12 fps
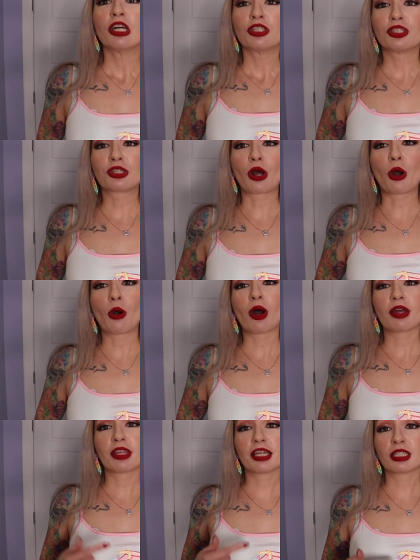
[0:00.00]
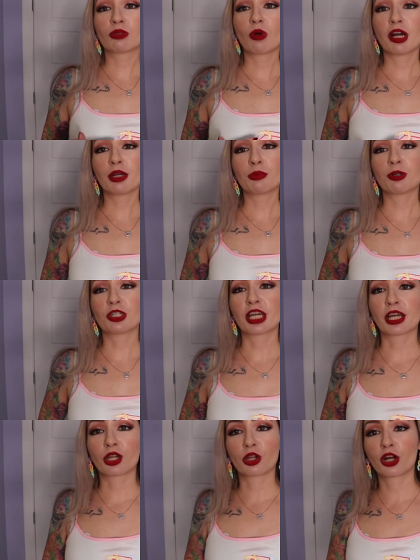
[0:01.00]
So this one in
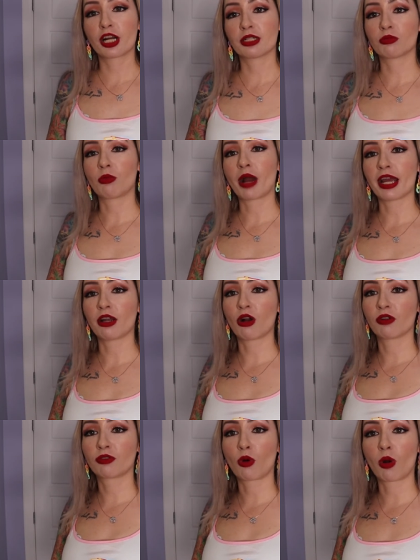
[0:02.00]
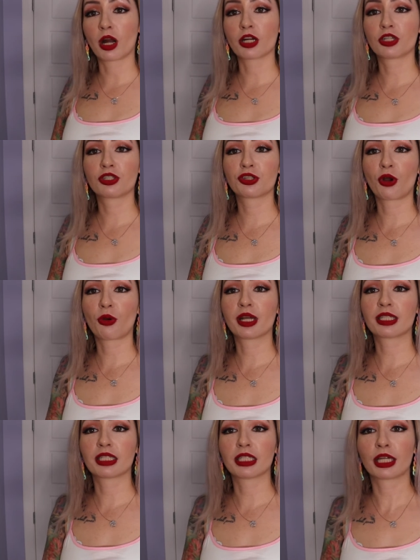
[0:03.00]
particular is white, of course, so
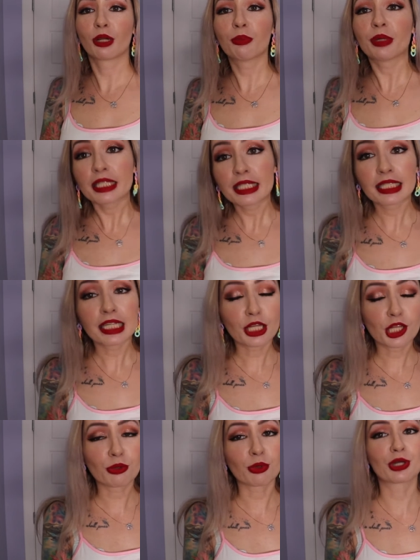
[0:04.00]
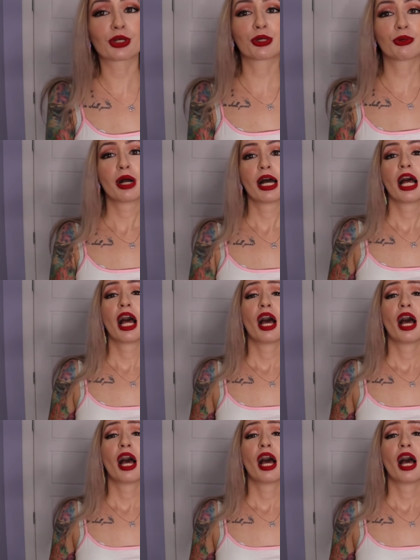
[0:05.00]
it's a little bit see-through,